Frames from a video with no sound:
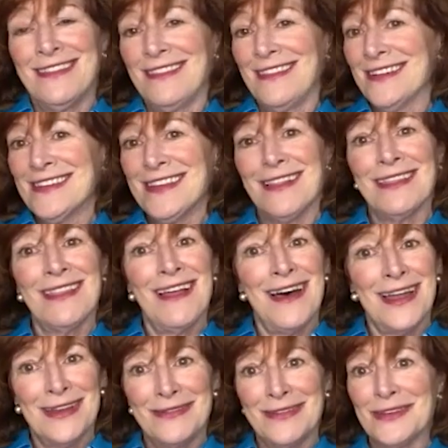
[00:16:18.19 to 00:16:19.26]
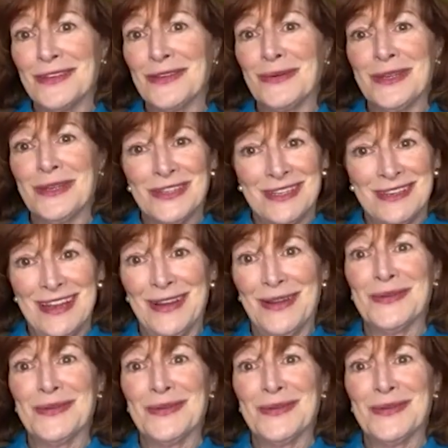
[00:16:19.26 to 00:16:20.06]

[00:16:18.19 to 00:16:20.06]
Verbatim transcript: There's a lot of intuition that